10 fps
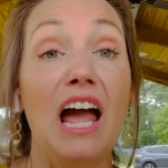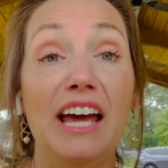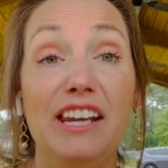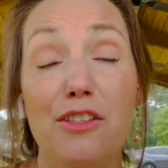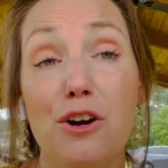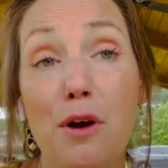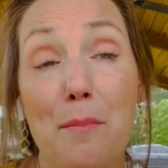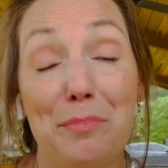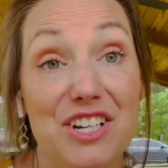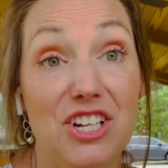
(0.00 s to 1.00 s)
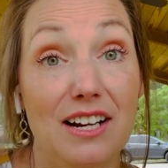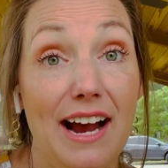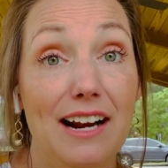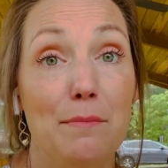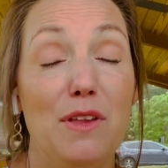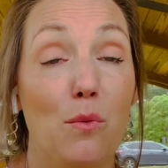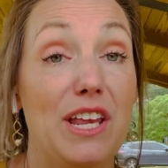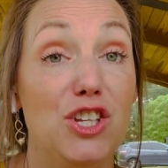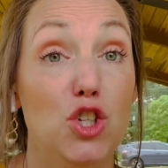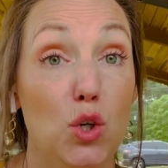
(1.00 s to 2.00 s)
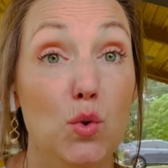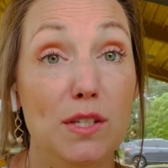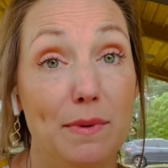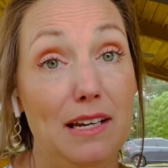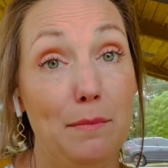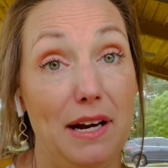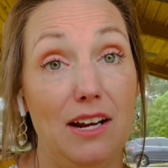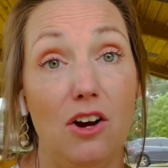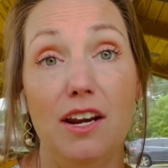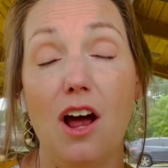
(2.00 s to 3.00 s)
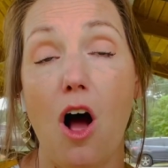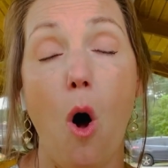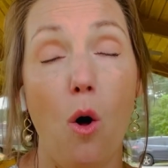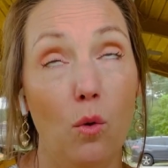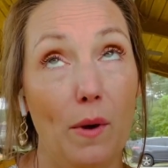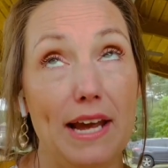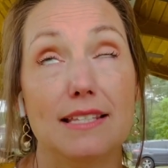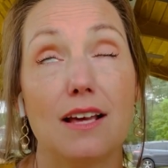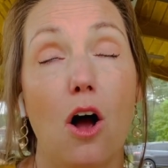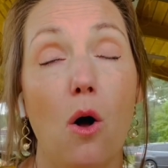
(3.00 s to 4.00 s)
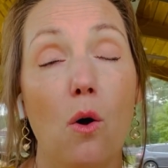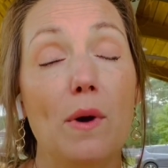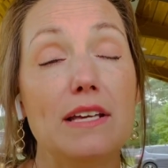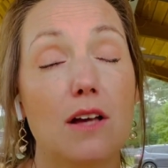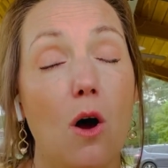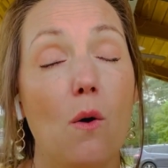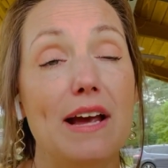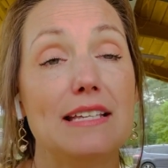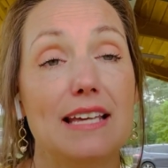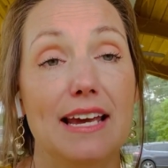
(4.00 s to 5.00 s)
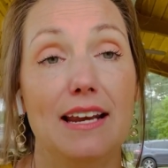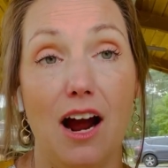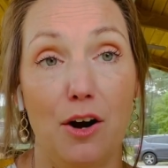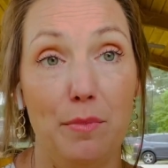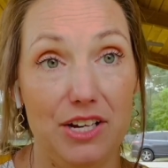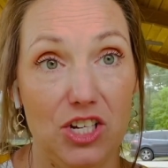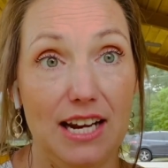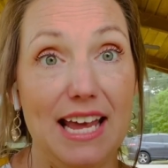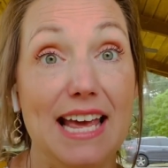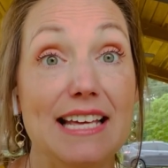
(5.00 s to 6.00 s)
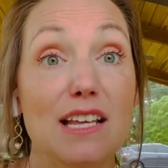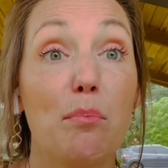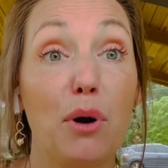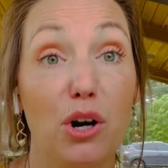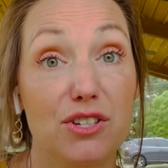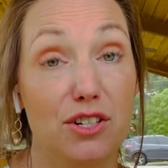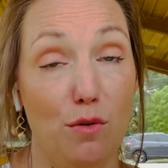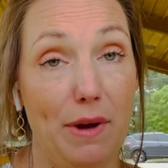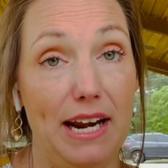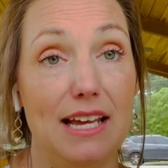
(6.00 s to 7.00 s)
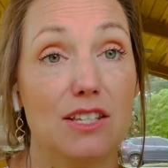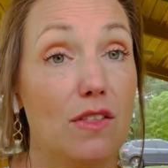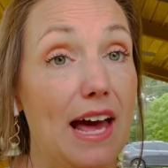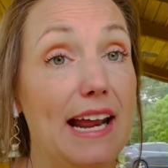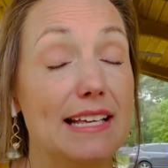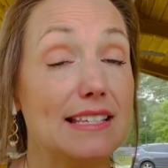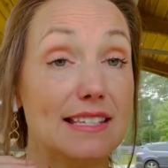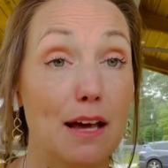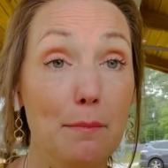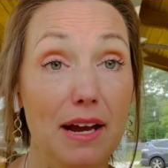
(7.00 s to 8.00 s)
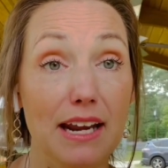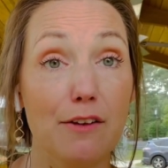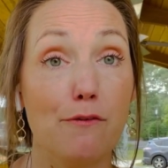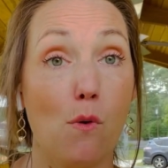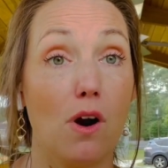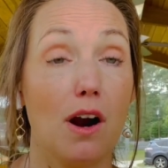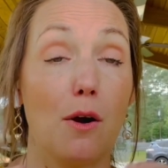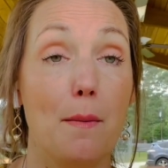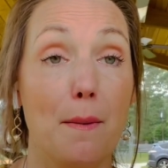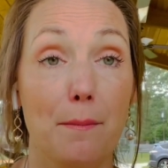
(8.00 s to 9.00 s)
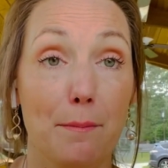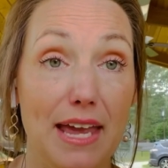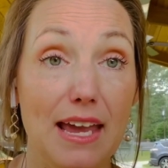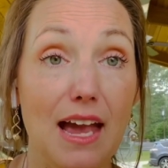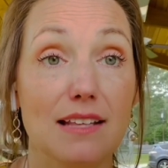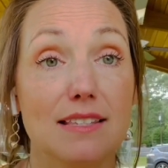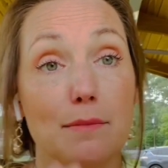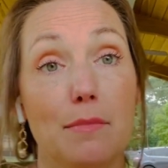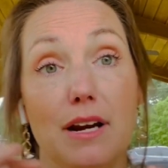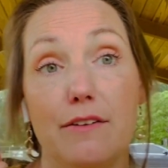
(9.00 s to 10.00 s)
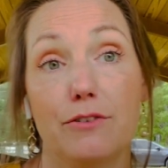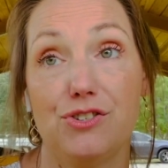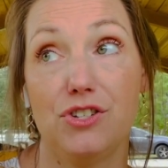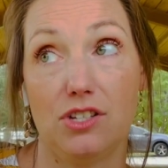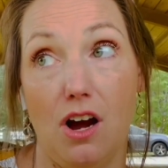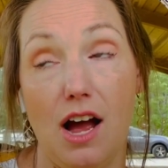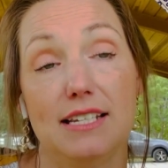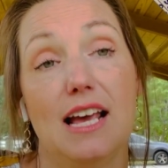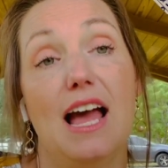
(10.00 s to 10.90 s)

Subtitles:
Another budget item that we do spend money on always in our budget is personal money. So that is some money for me and some money for Scott.